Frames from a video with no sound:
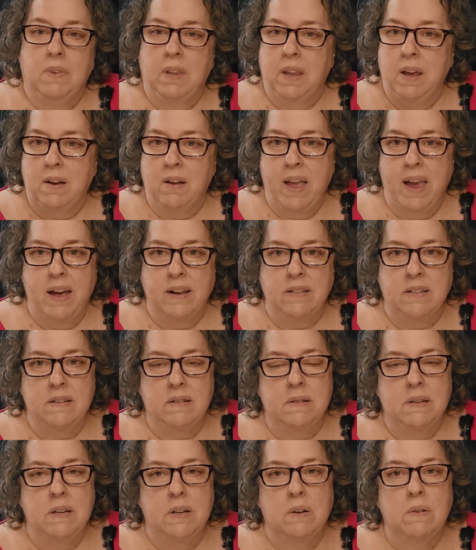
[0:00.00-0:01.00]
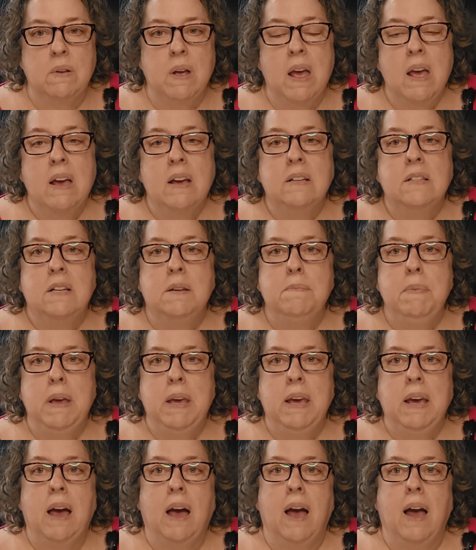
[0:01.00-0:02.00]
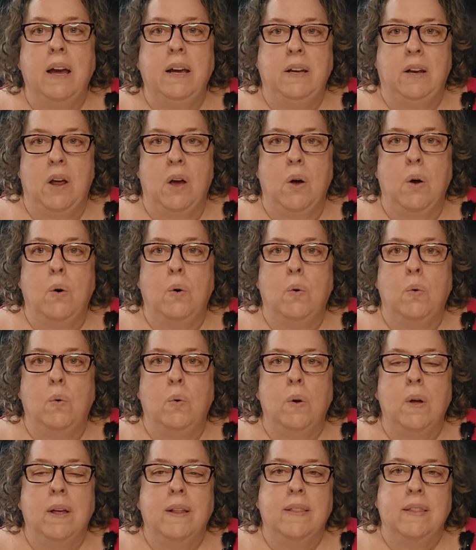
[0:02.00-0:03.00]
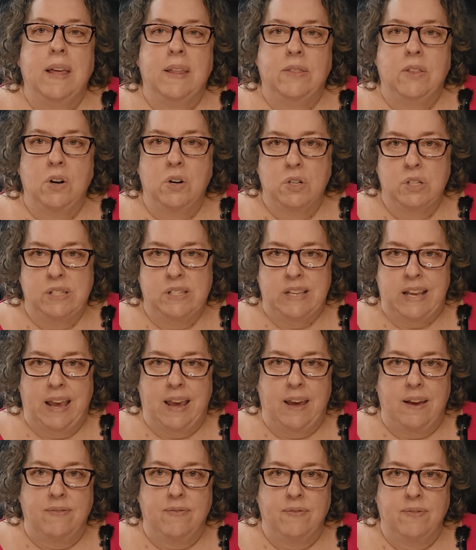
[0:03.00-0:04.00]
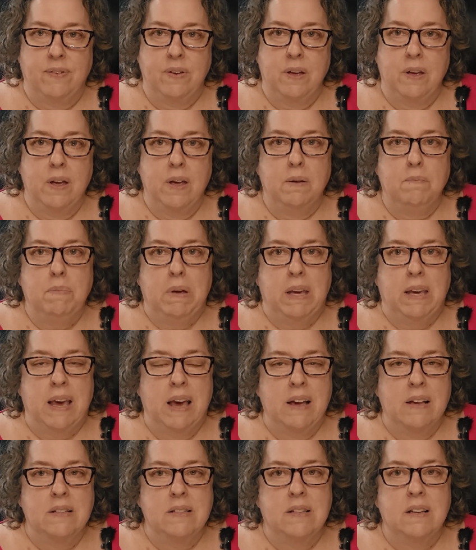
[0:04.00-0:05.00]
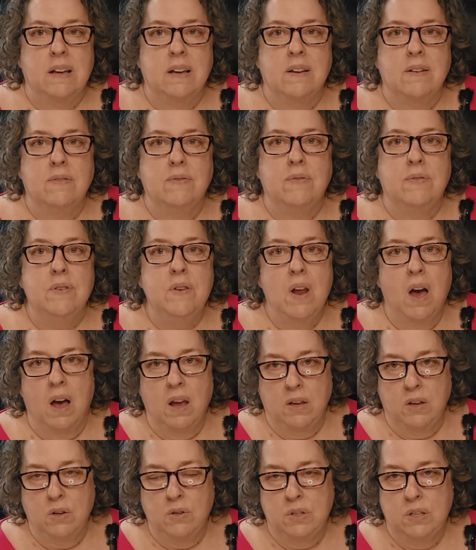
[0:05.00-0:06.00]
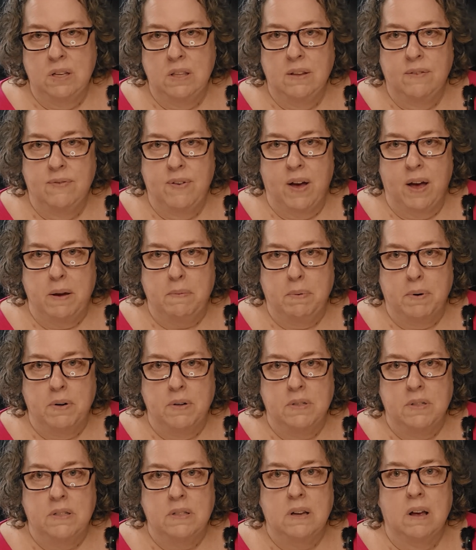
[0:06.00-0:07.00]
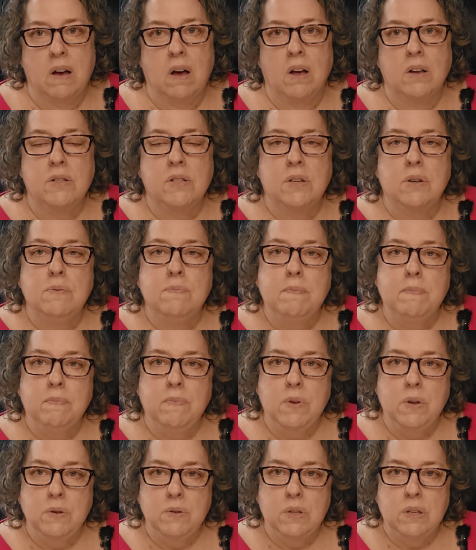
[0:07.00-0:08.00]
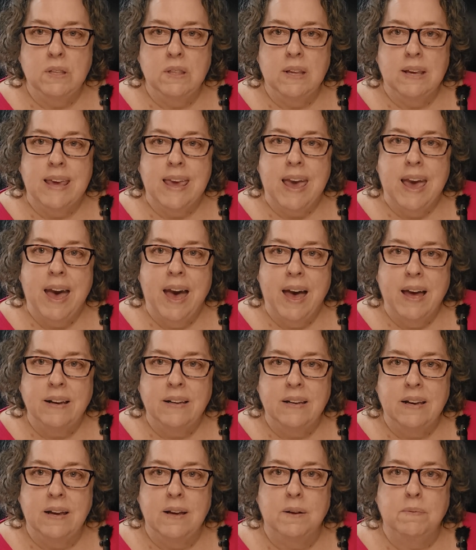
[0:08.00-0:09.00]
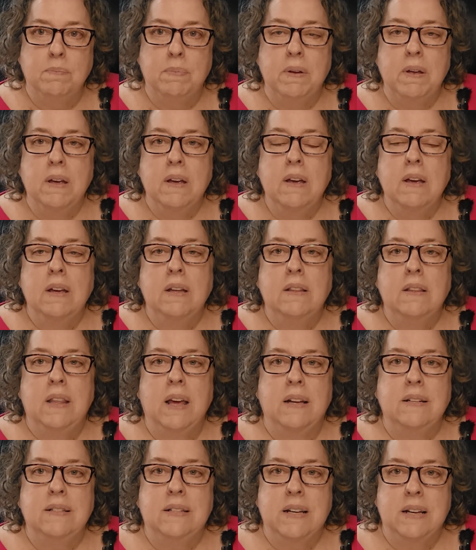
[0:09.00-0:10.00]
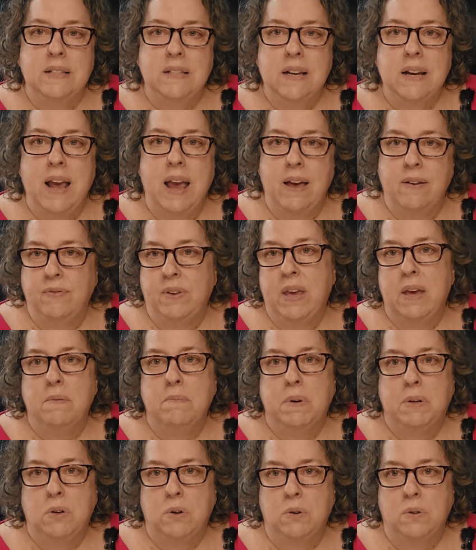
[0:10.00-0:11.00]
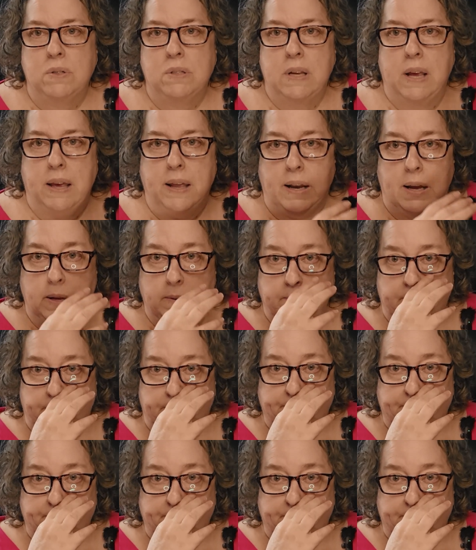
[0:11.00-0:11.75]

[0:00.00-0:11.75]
They'll hand it to me. I know that they're safe because of not using the fibers, also using the catnip that doesn't have chemicals in it.